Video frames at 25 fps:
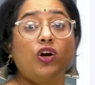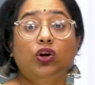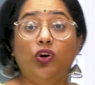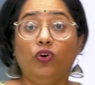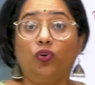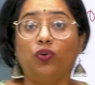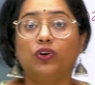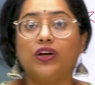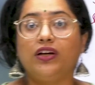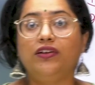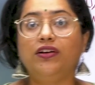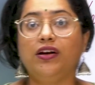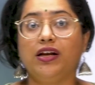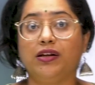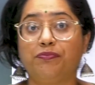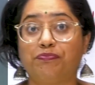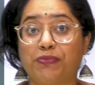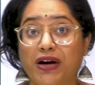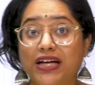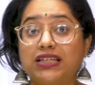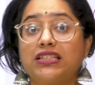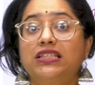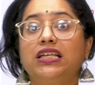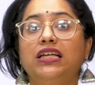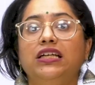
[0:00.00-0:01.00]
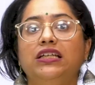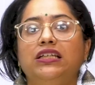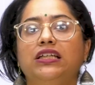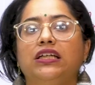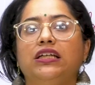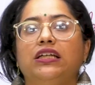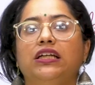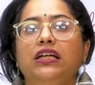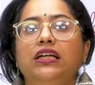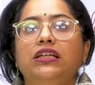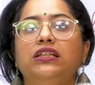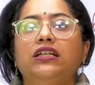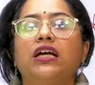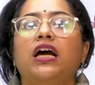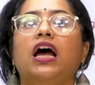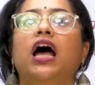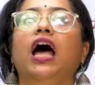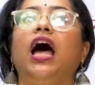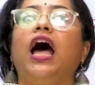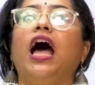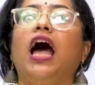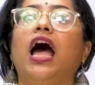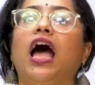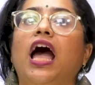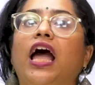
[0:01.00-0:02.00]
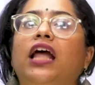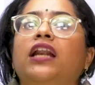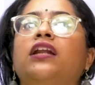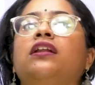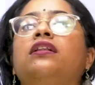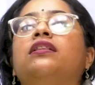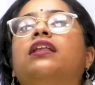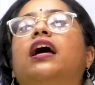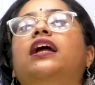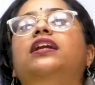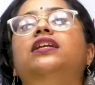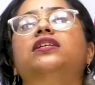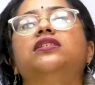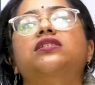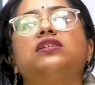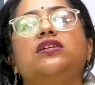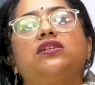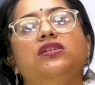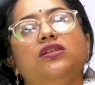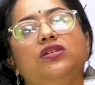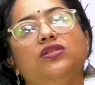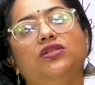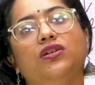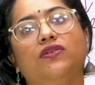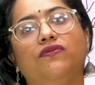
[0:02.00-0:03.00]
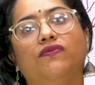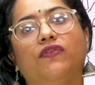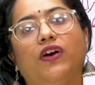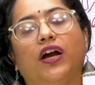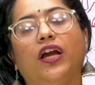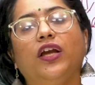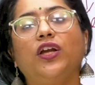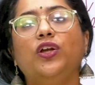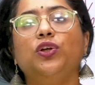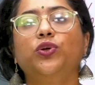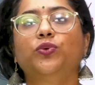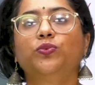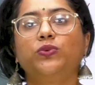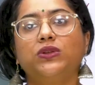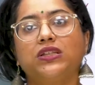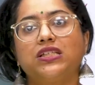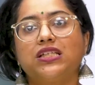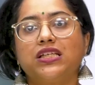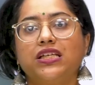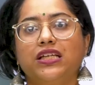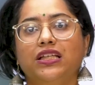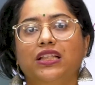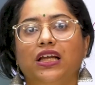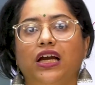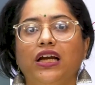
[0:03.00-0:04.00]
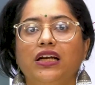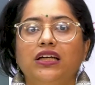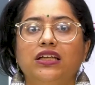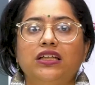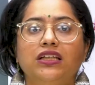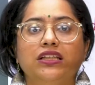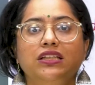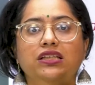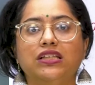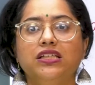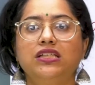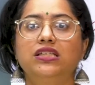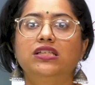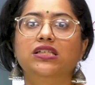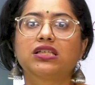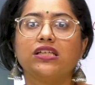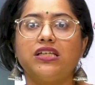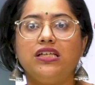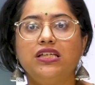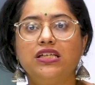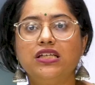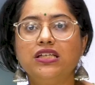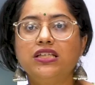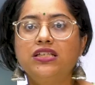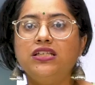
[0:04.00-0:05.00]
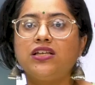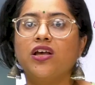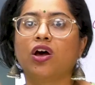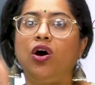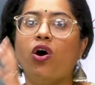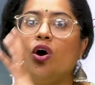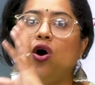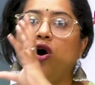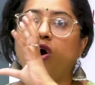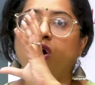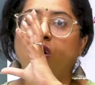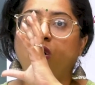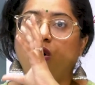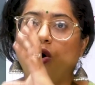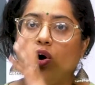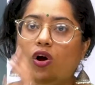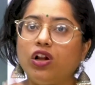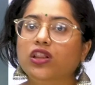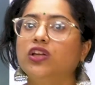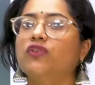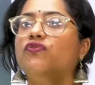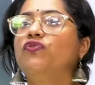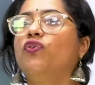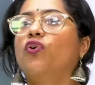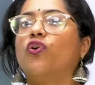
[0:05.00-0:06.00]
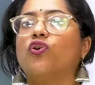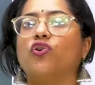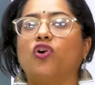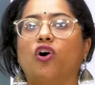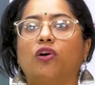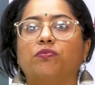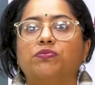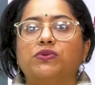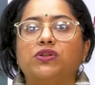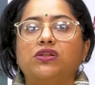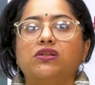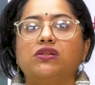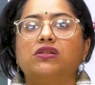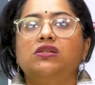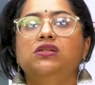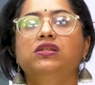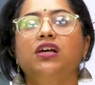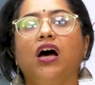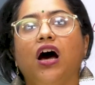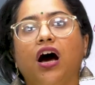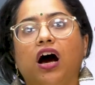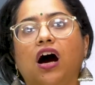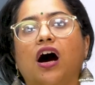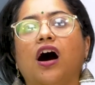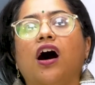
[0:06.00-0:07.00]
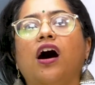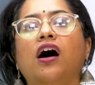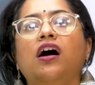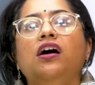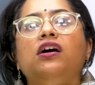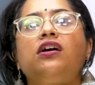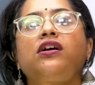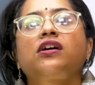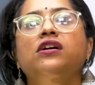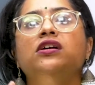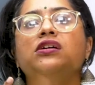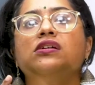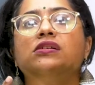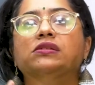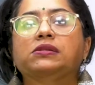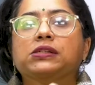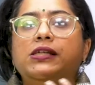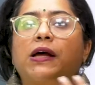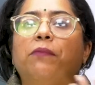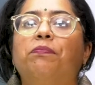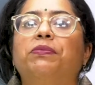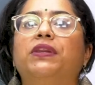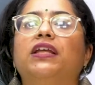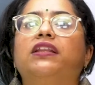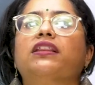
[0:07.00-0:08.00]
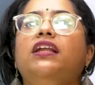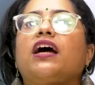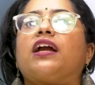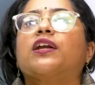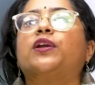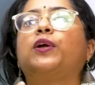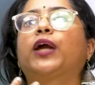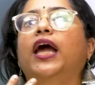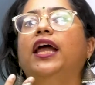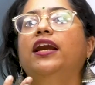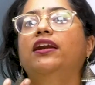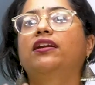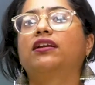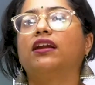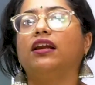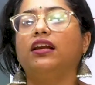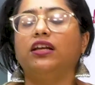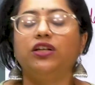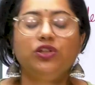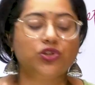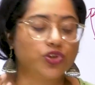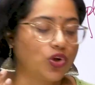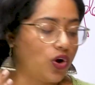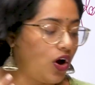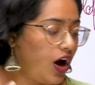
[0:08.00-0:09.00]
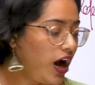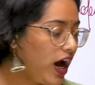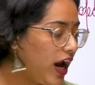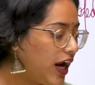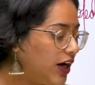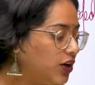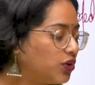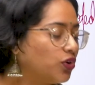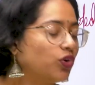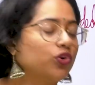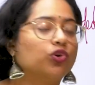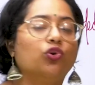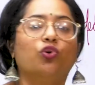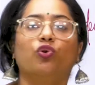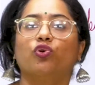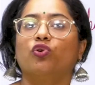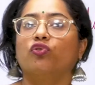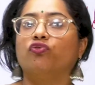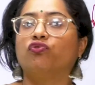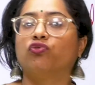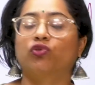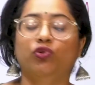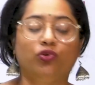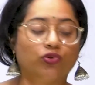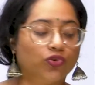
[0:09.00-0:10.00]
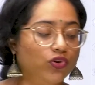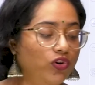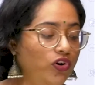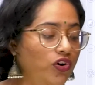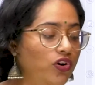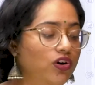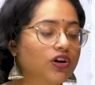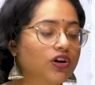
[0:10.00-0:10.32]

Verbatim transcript: chlorine present in it and that is the reason why you will see that this is all the four options are something that can release your hydrochlorofluoro